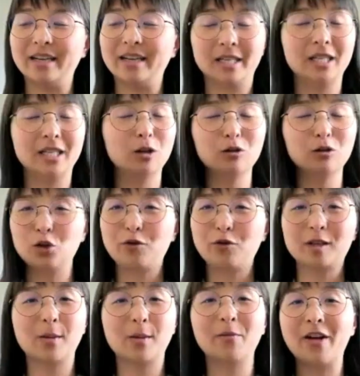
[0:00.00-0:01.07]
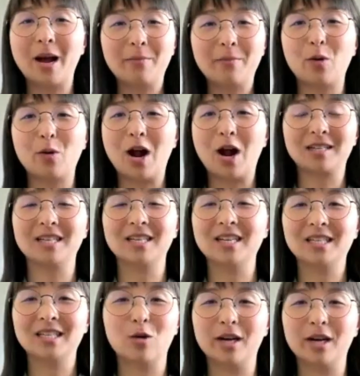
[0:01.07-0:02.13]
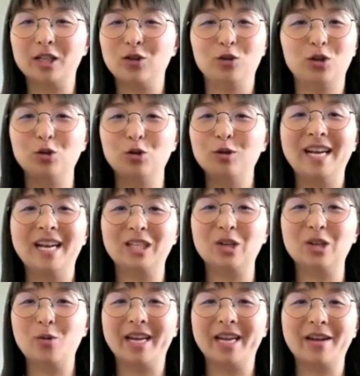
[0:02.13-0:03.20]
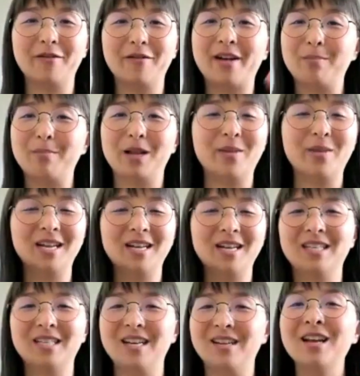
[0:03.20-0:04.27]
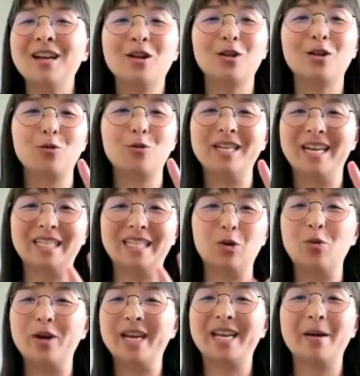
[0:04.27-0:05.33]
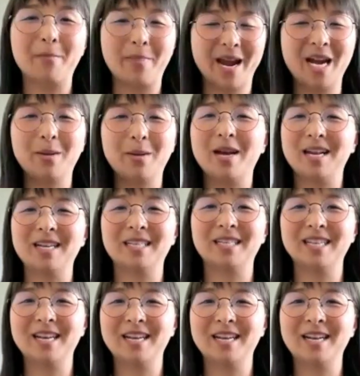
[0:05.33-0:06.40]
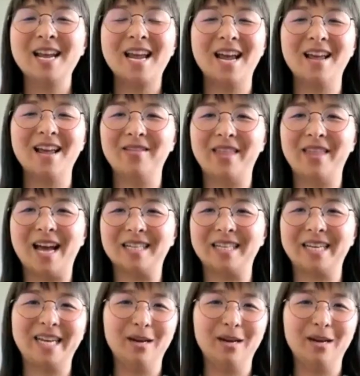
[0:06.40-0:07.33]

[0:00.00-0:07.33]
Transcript: still do some family practice, so I do 2 days a week in family medicine, 3 days a week in pain medicine, and that